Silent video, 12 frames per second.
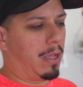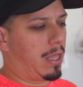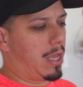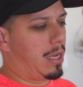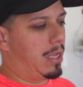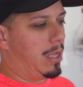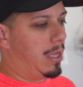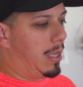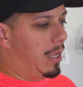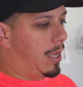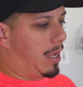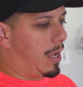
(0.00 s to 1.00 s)
like that.
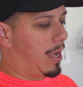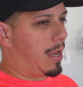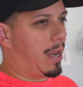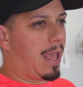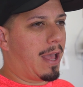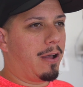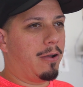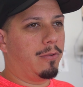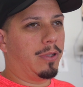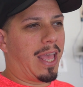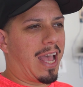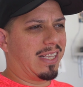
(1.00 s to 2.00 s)
Uh, now
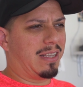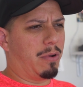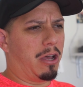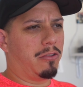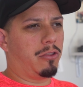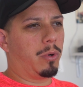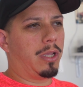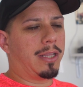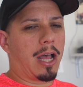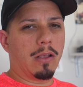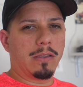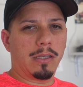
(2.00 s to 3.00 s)
it has about
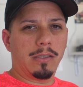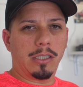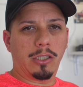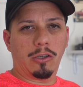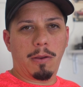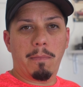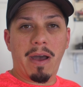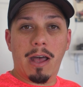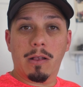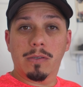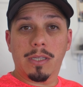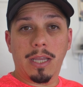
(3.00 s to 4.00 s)
3,600
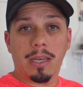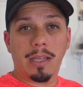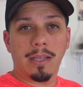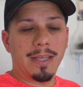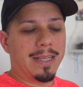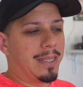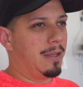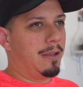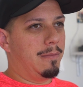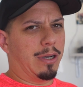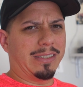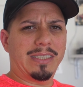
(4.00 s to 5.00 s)
miles in it.
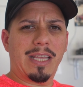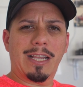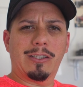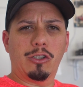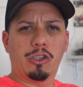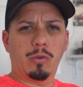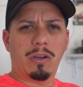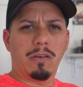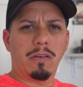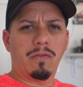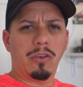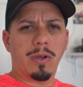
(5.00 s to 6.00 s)
I decided to do a
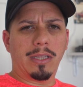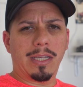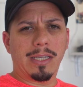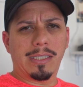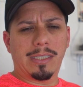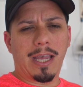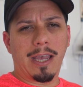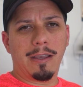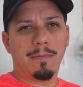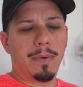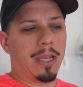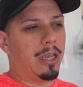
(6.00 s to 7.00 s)
review. I think it's
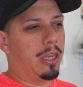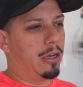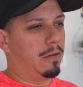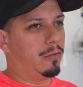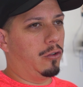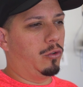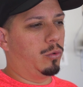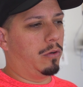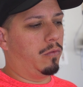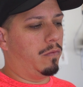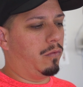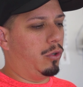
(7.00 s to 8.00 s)
time enough to do a
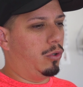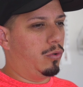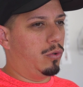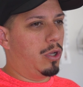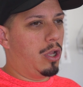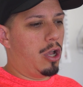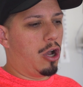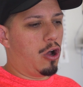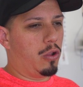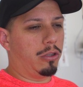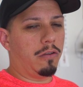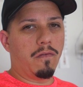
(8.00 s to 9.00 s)
review
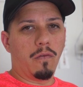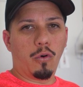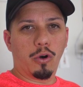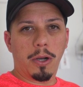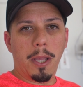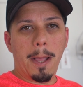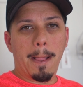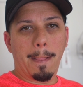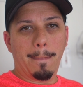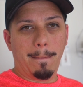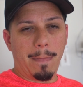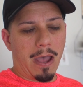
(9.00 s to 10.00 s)
on the Ford
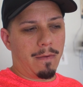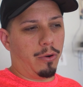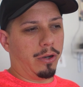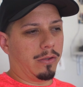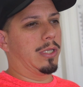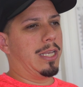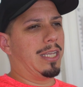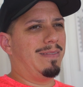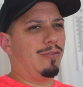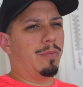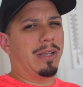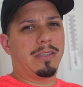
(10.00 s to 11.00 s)
Maverick. Kind of
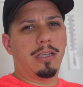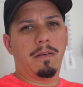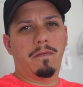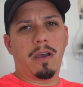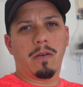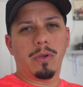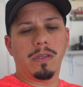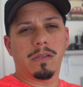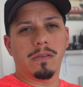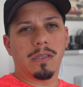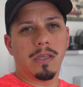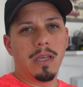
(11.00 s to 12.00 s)
give you my top five
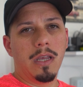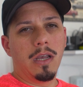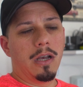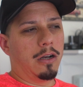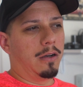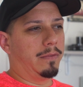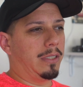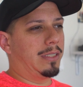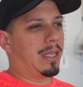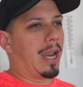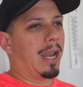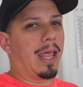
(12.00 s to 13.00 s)
reasons of things
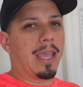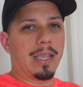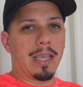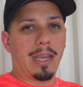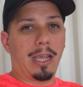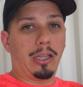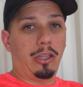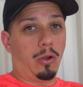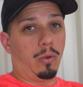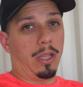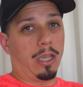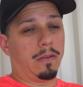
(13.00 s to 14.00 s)
that I like and I
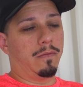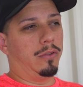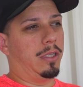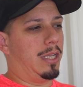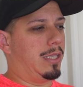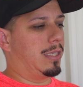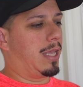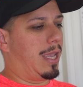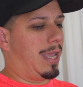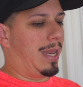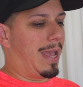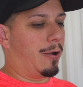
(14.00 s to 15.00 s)
don't like for the inside
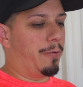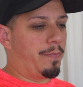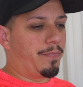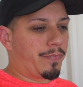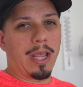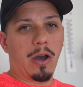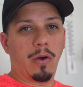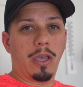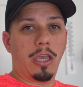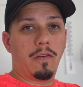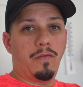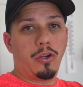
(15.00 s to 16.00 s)
and out. Now,
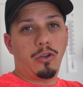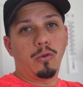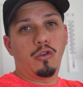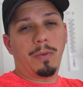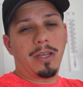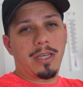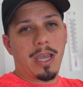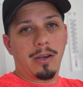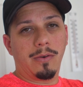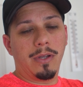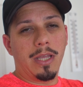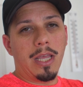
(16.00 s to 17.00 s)
if you're new to my
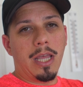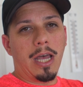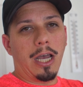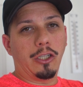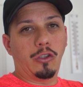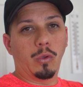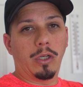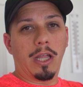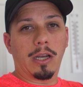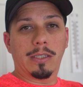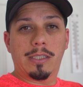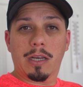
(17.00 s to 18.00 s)
channel, I do a
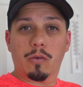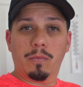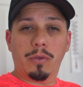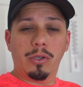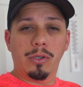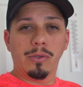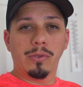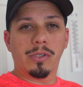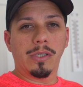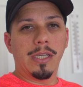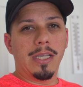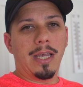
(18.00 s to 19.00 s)
lot of tech reviews,
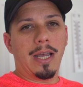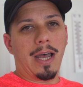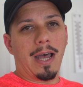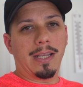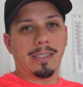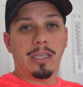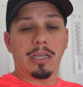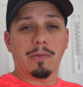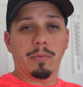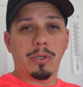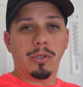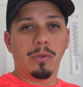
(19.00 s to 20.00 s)
uh, sneaker
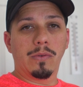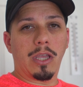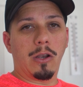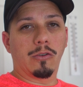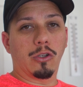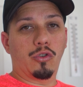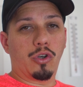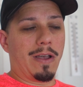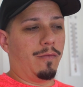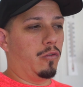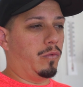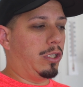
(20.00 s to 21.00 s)
reviews, and also
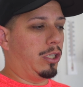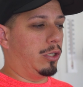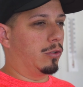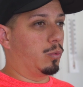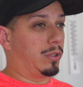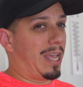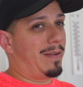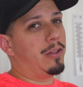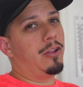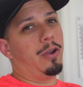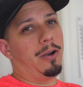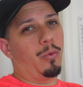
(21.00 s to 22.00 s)
travel videos, which I haven't
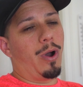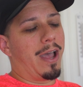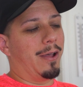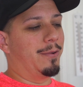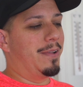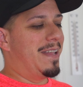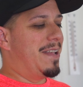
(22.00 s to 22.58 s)
done in a while.